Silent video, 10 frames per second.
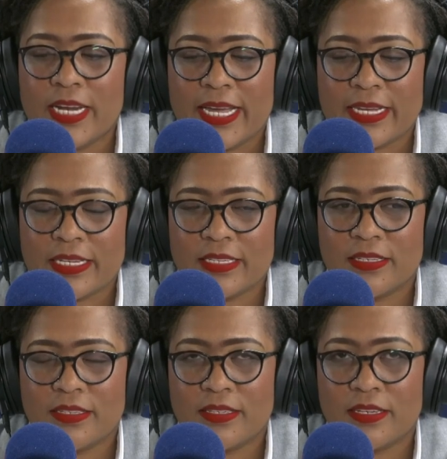
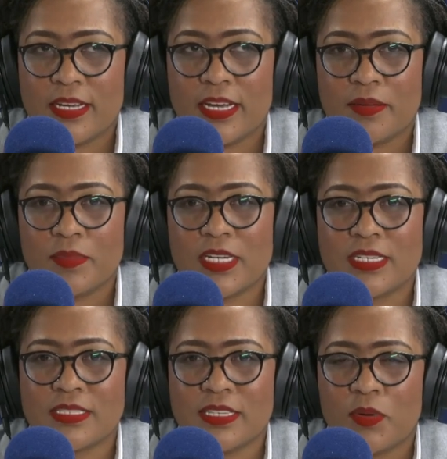like the
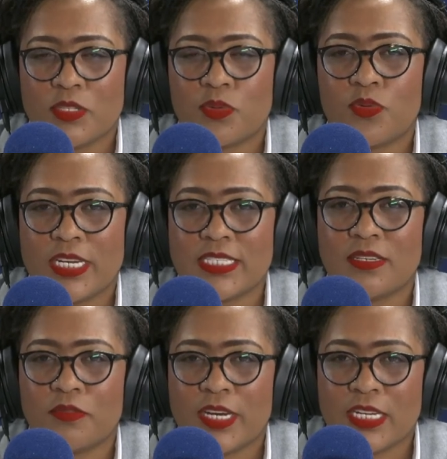listener was already
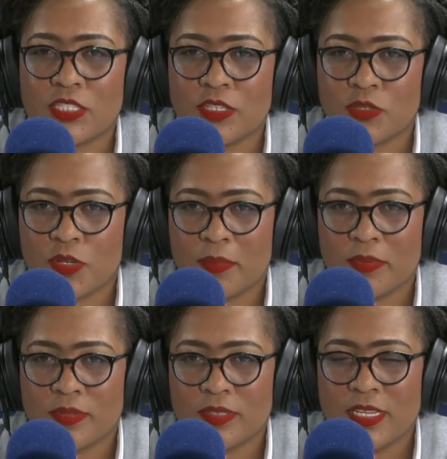in financial
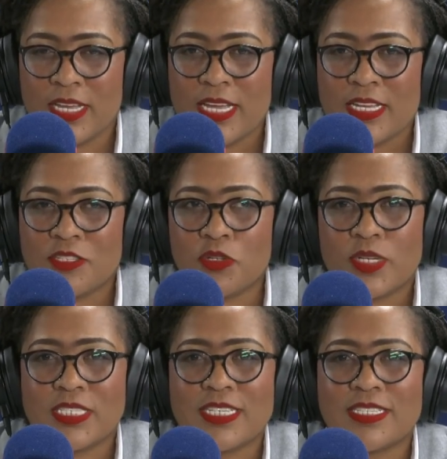trouble. Mm. She
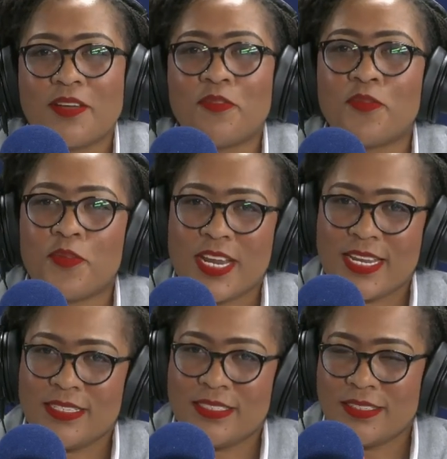was just
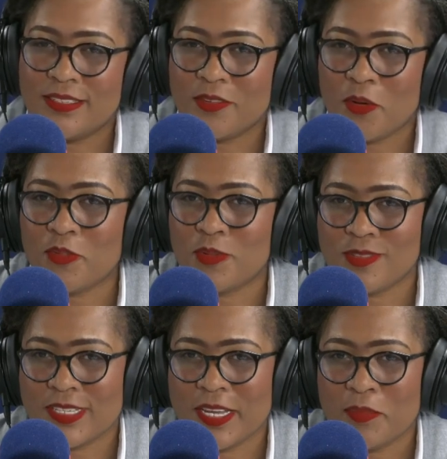afraid of
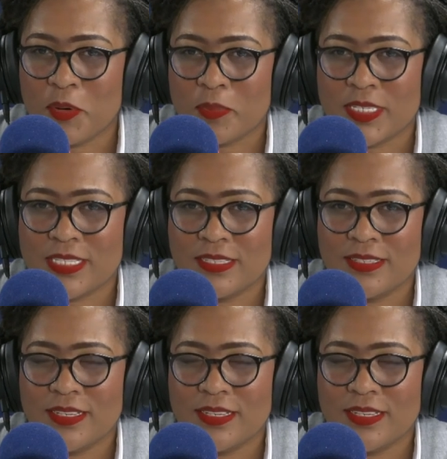losing her property.